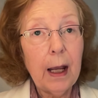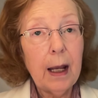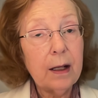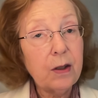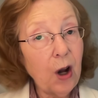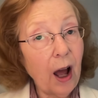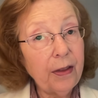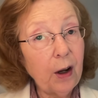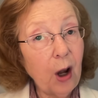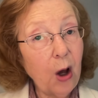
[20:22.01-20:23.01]
It's not the
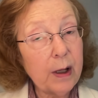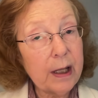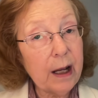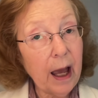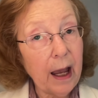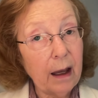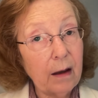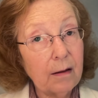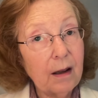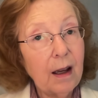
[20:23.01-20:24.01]
lowest lake
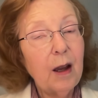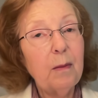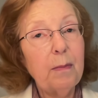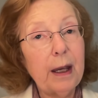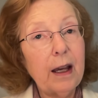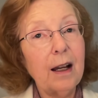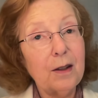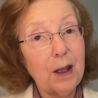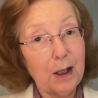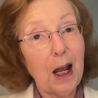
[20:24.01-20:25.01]
because
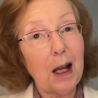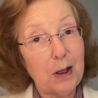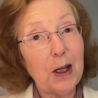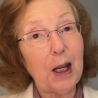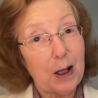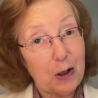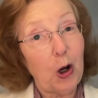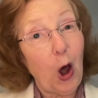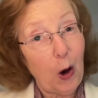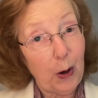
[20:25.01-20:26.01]
the Dead Sea is
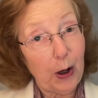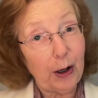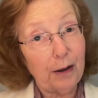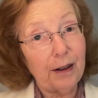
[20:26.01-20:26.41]
lower